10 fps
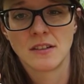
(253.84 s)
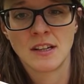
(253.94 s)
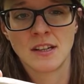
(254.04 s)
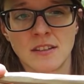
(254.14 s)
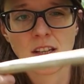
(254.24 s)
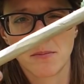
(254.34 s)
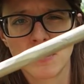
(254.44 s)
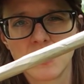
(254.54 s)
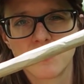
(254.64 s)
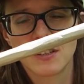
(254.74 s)
And I
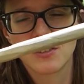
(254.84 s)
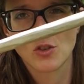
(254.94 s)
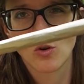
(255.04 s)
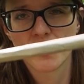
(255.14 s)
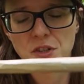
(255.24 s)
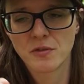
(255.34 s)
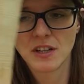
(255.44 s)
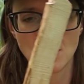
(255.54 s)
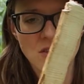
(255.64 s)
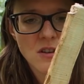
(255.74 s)
believe this is also
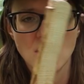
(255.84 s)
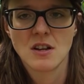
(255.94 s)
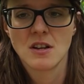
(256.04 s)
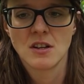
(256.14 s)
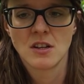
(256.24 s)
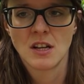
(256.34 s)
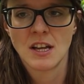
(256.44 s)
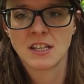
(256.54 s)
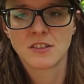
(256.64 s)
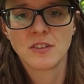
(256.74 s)
willow,
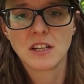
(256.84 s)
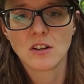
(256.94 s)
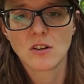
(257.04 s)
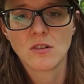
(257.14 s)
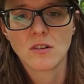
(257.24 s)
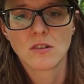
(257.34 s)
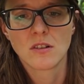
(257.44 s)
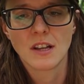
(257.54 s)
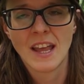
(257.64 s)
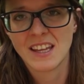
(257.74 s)
and willow
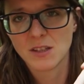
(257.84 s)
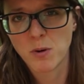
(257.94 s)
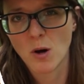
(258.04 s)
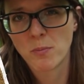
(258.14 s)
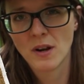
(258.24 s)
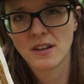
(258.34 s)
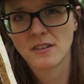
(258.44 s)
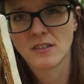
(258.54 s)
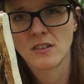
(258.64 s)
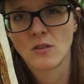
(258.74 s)
and poplar
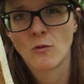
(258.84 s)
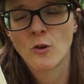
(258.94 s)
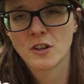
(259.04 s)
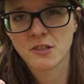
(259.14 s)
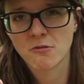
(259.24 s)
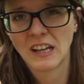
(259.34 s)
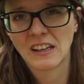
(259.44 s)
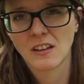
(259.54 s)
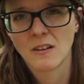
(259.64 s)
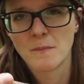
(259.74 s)
works great
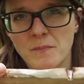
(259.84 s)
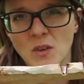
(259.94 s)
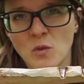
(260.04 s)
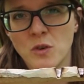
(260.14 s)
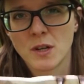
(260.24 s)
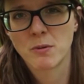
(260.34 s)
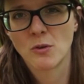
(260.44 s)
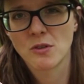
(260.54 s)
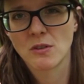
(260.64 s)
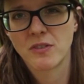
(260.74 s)
for the
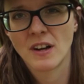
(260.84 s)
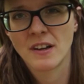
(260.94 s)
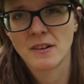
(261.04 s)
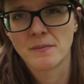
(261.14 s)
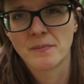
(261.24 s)
Bowdrill fire.